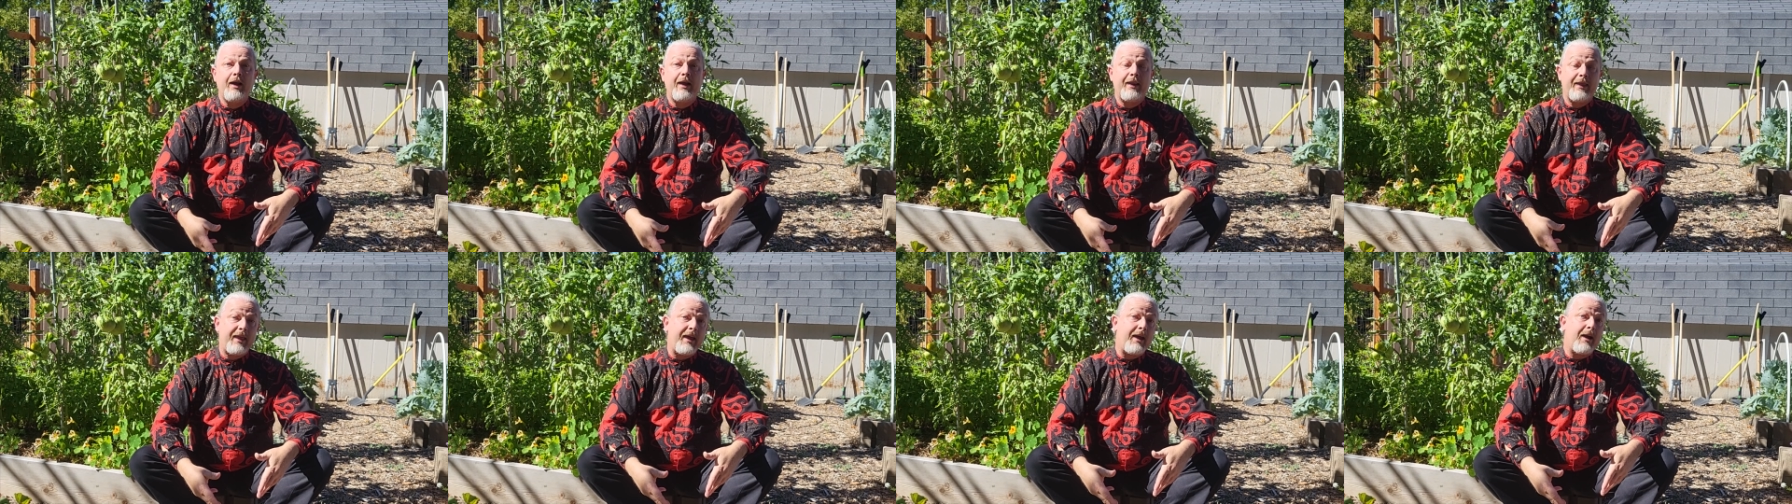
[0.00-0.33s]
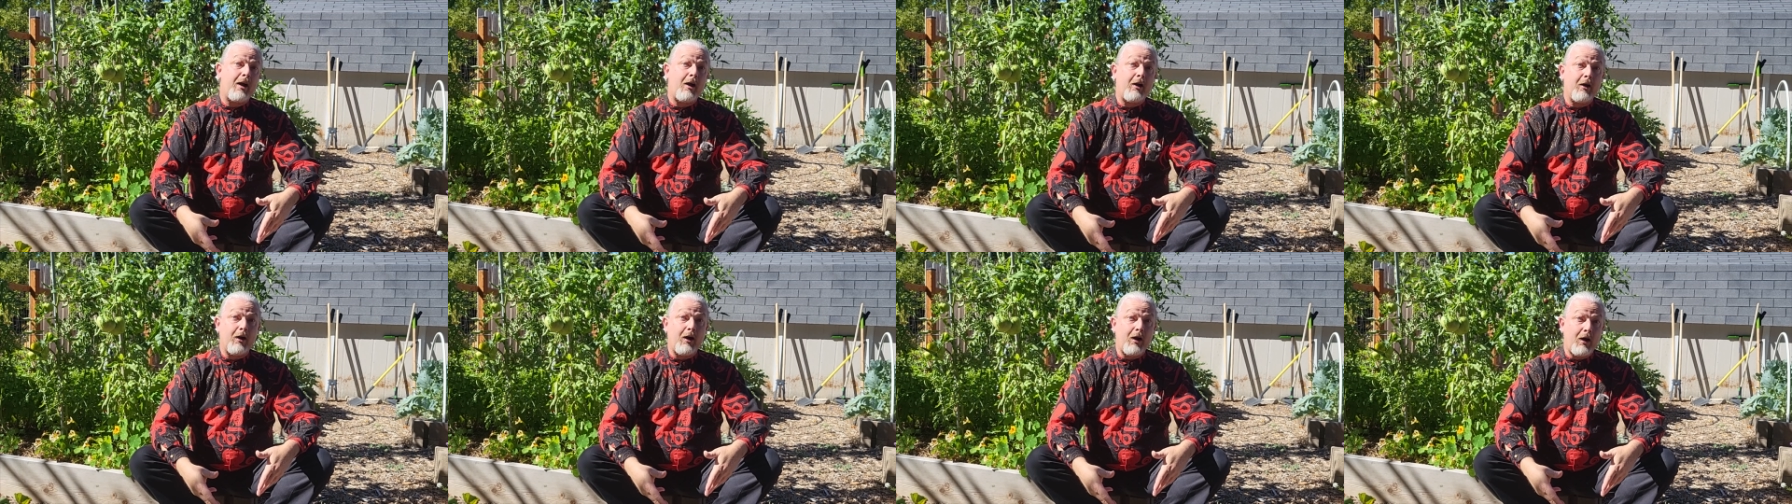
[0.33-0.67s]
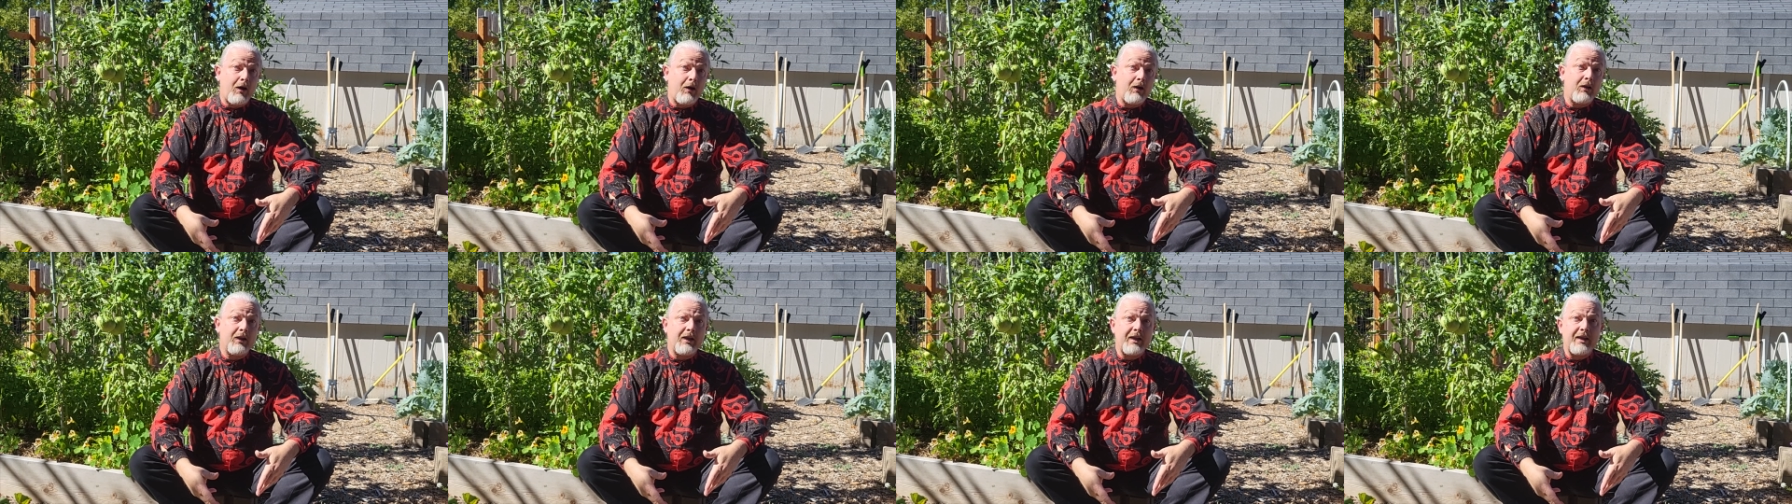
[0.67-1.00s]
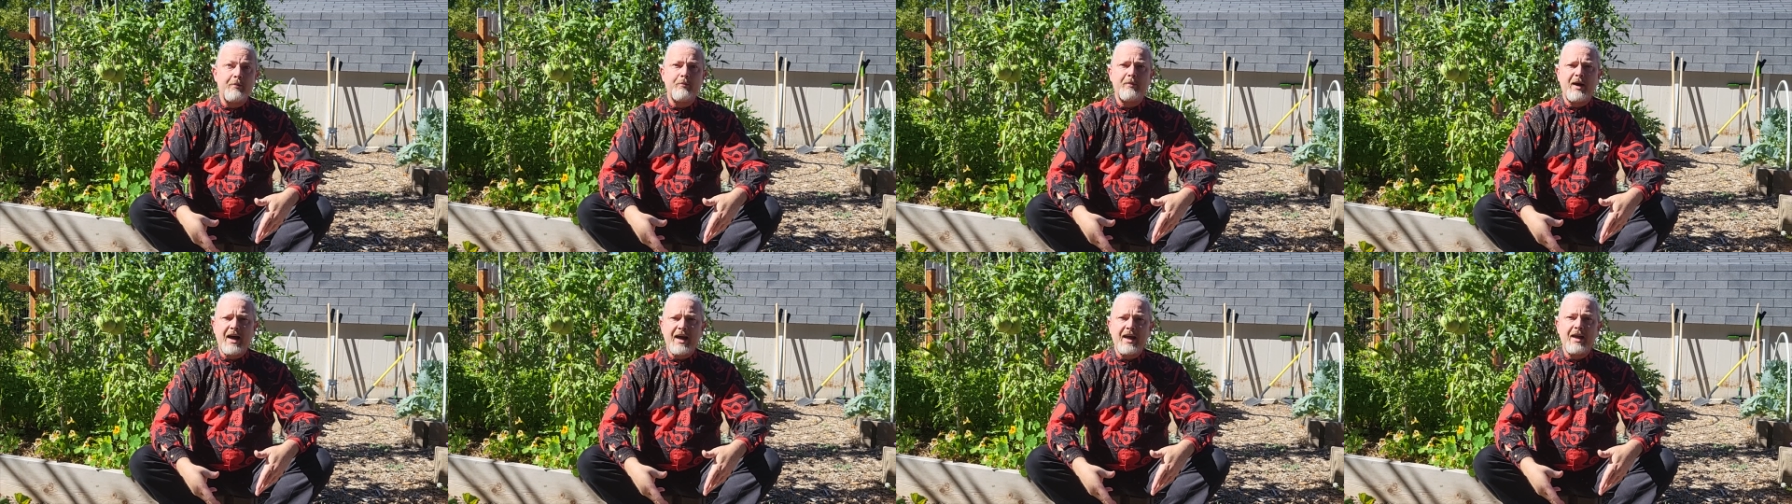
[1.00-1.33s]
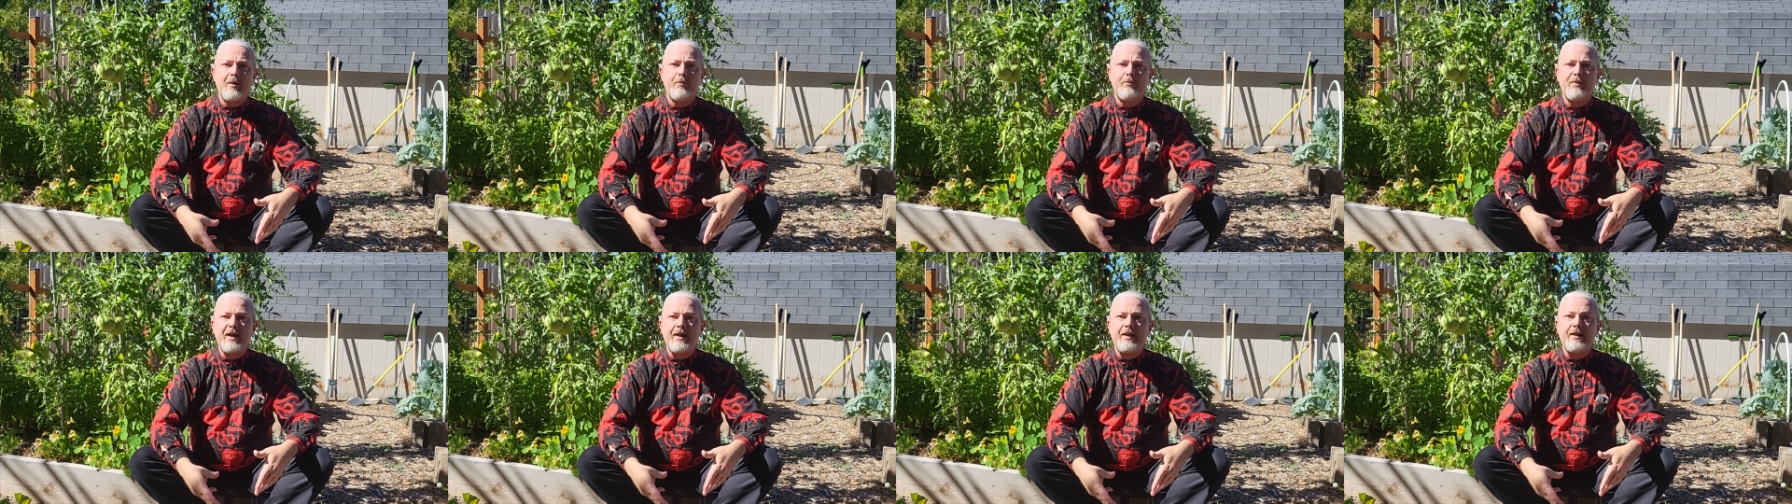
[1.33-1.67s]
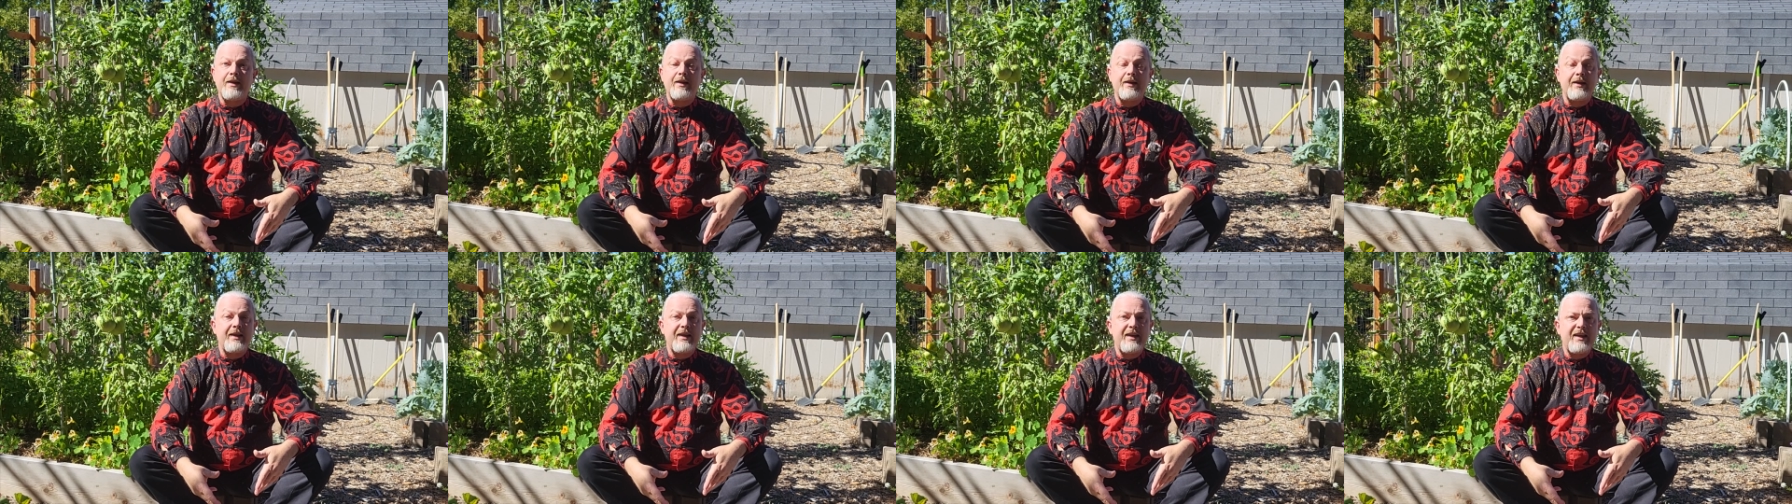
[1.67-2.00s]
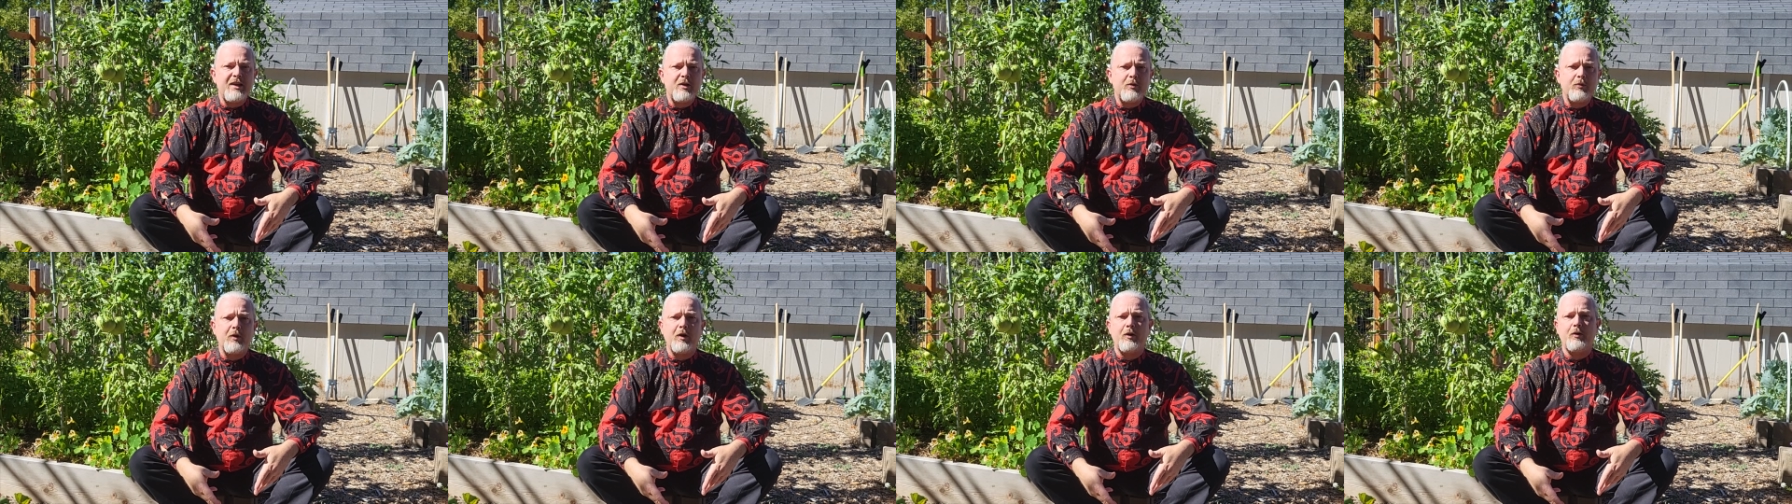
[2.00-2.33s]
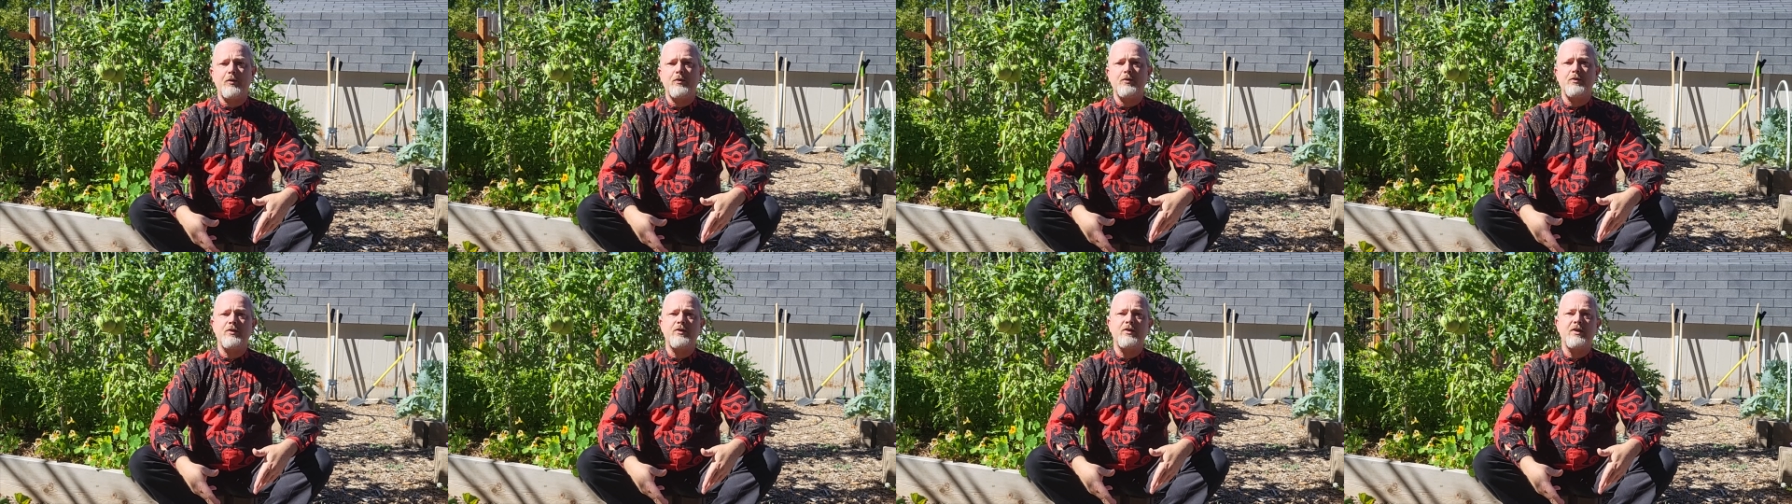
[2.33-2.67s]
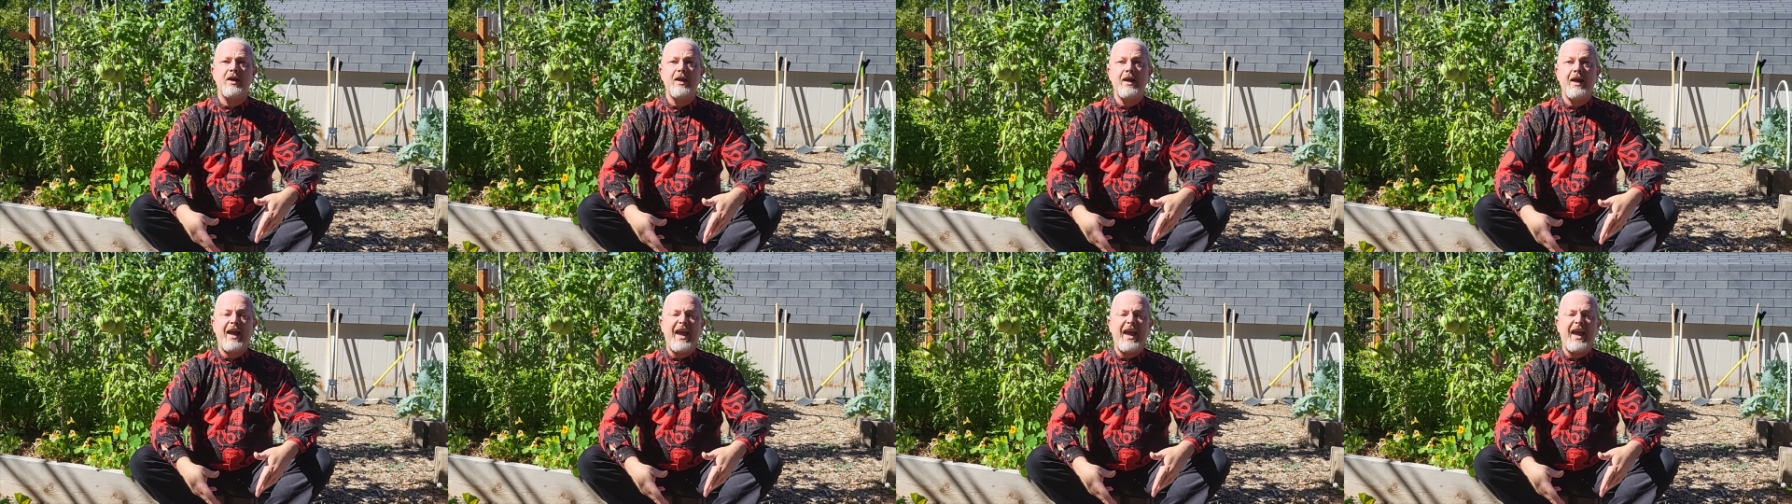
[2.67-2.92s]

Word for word: they are all, in my opinion, heroes,